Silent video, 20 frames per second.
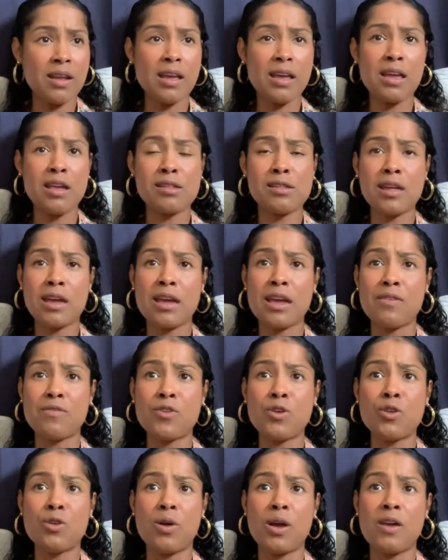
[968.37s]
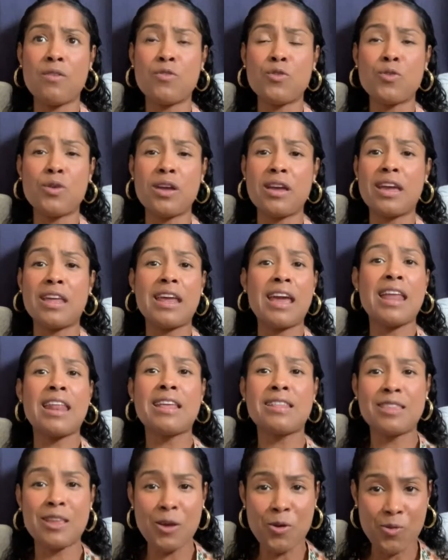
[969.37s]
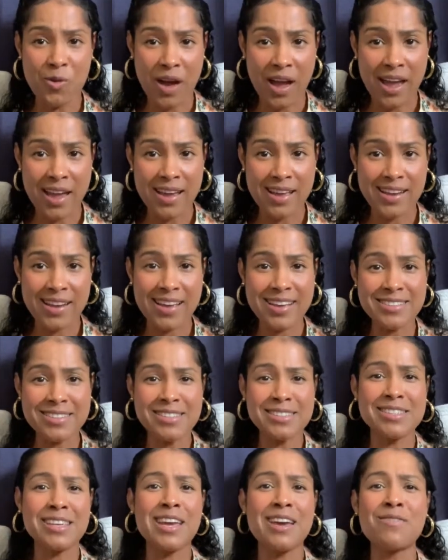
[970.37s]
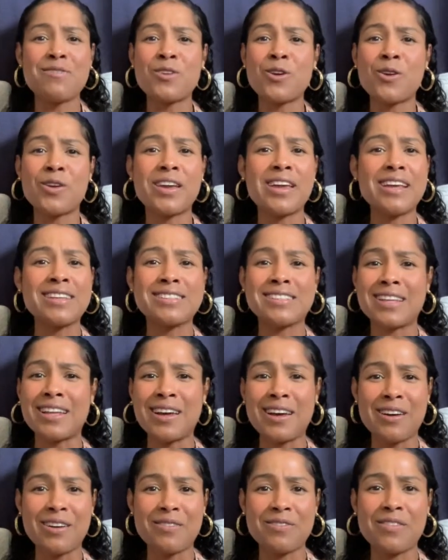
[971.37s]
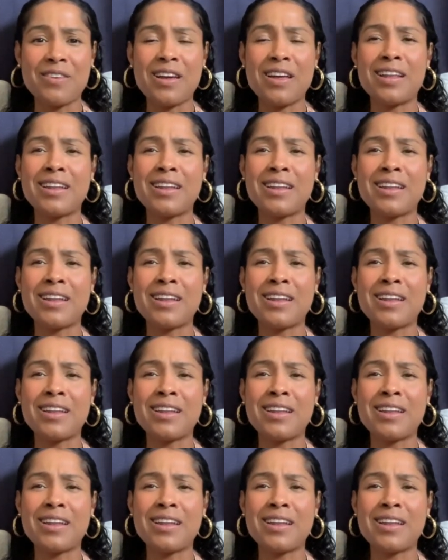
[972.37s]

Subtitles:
it's like if you can get anything right, it's just give your kids love.